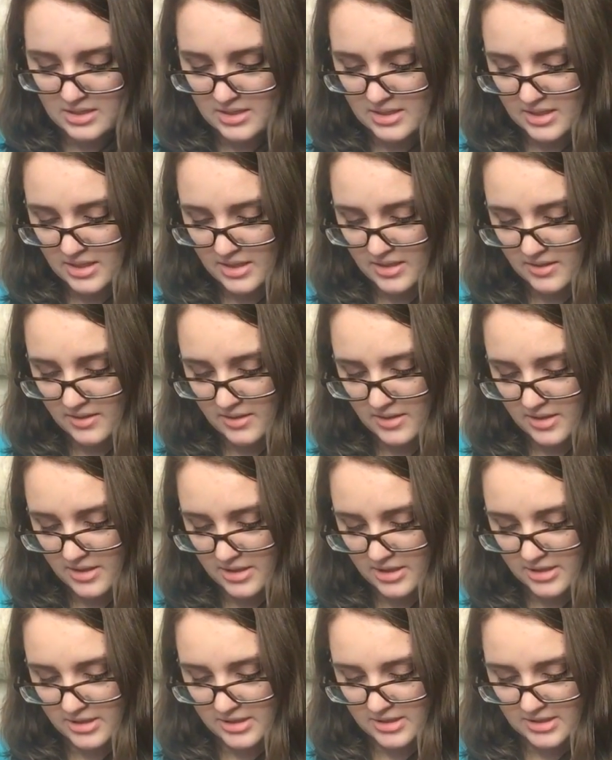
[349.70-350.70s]
then
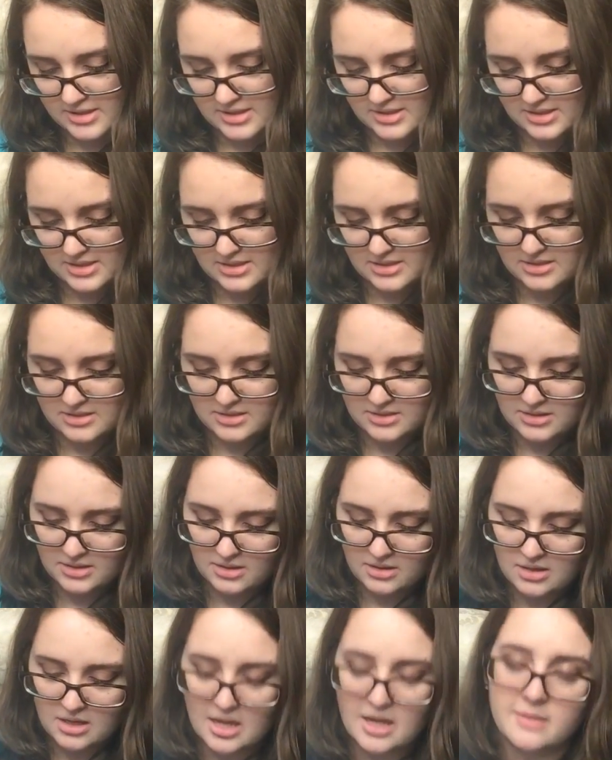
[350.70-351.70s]

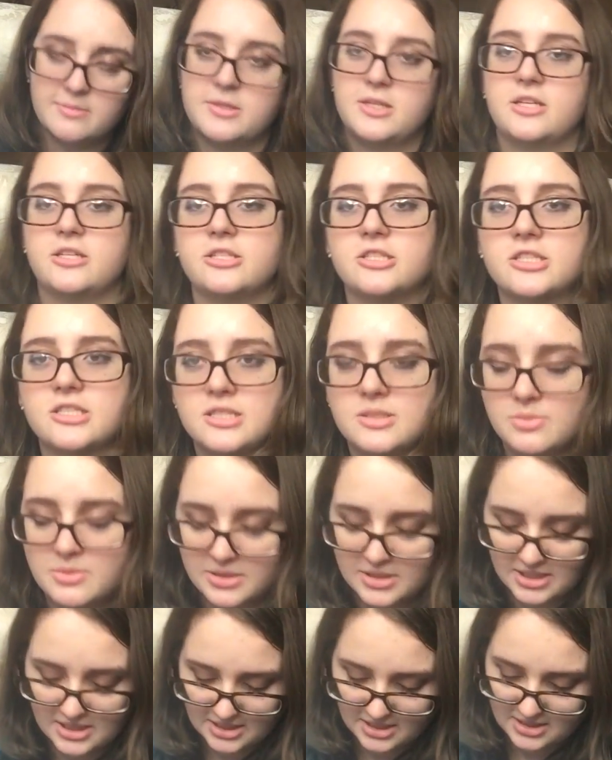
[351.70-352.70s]
there's, I'm curious what
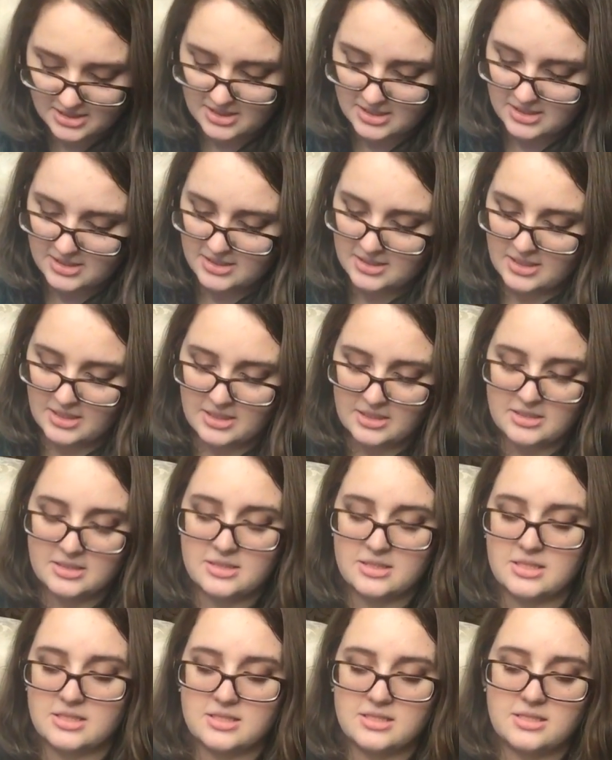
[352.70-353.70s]
the heck this thing
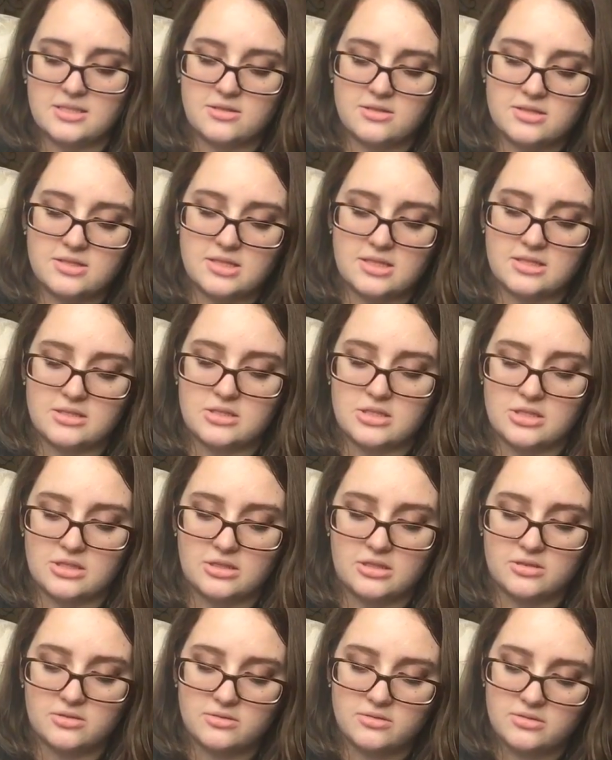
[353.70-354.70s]
is because it looks like
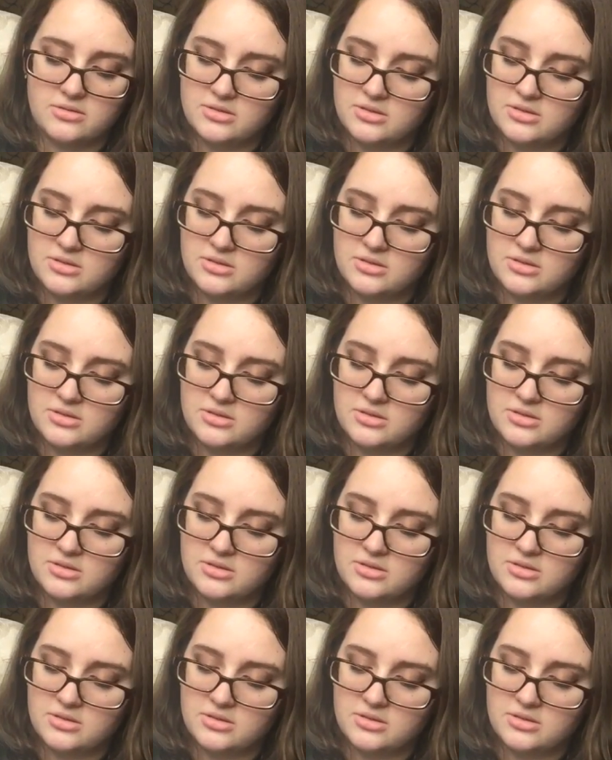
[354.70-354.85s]
jello.